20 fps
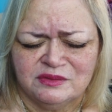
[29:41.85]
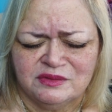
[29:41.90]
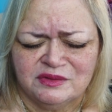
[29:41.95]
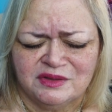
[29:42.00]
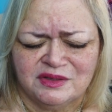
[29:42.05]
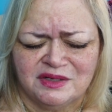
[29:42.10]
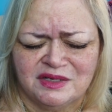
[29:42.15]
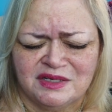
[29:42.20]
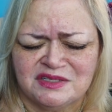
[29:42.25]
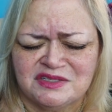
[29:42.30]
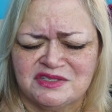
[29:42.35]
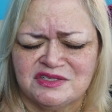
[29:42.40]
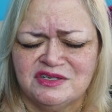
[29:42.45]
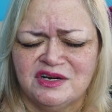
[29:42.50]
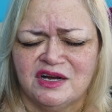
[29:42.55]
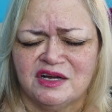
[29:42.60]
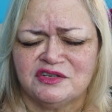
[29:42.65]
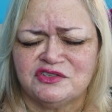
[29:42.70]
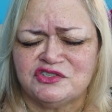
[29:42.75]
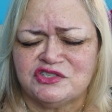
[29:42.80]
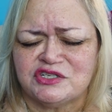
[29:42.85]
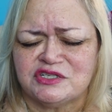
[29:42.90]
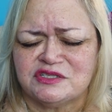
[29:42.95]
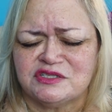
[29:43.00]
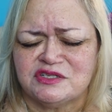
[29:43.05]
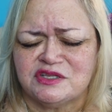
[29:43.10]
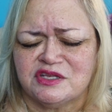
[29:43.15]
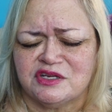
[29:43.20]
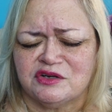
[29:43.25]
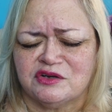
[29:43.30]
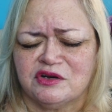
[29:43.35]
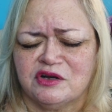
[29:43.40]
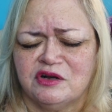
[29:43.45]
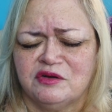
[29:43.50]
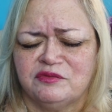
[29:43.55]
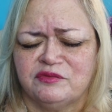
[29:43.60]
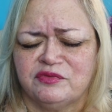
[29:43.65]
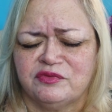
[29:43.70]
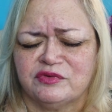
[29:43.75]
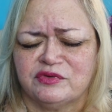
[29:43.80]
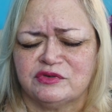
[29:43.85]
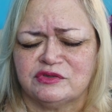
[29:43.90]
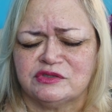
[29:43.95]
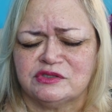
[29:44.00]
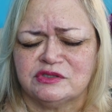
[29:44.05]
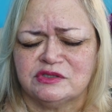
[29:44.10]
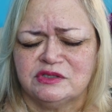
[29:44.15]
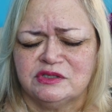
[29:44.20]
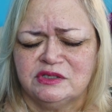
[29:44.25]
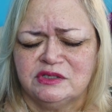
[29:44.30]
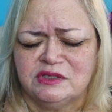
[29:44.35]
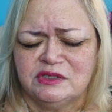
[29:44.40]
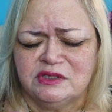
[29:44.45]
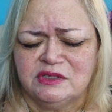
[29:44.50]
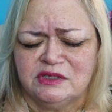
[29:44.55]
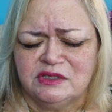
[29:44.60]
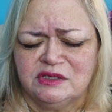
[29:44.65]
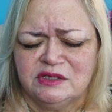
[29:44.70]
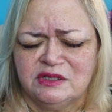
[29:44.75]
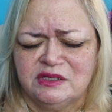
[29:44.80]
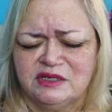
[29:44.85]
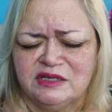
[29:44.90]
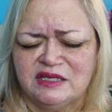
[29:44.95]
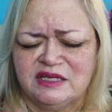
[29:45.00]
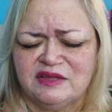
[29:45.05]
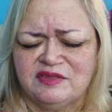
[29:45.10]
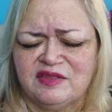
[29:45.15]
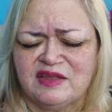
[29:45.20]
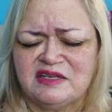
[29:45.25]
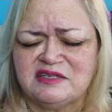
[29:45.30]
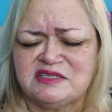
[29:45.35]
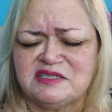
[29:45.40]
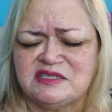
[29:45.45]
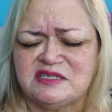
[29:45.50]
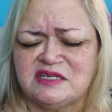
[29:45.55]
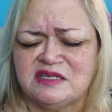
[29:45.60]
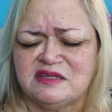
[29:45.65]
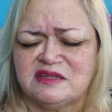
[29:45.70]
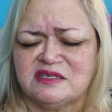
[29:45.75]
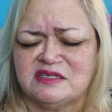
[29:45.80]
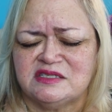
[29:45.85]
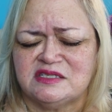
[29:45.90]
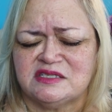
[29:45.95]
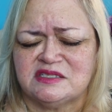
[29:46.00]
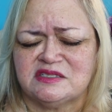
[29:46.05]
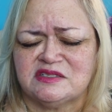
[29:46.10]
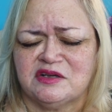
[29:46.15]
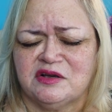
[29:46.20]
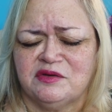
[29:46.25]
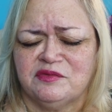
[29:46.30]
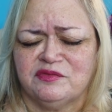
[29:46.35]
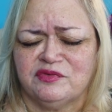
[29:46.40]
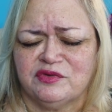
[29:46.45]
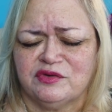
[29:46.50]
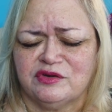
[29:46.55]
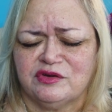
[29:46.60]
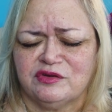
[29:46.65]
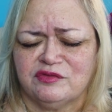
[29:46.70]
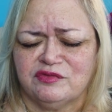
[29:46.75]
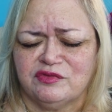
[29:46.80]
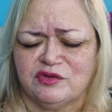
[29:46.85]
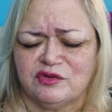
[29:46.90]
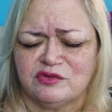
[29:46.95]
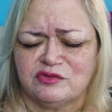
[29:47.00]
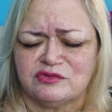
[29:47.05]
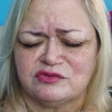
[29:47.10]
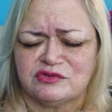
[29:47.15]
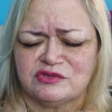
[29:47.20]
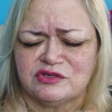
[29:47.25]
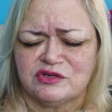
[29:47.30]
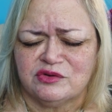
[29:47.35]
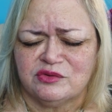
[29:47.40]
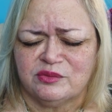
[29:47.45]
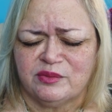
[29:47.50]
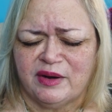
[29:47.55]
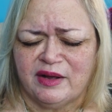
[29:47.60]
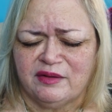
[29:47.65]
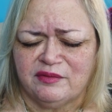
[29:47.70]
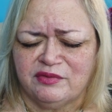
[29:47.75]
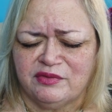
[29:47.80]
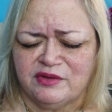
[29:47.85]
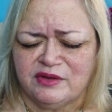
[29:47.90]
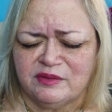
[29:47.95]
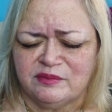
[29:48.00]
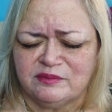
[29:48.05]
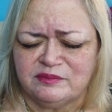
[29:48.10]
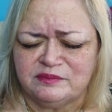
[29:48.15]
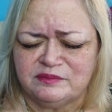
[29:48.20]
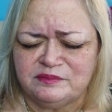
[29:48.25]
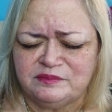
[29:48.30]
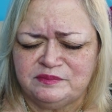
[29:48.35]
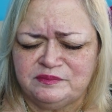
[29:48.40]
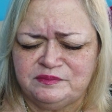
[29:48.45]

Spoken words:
And it's not just their comfort. They see the discomfort of those around them.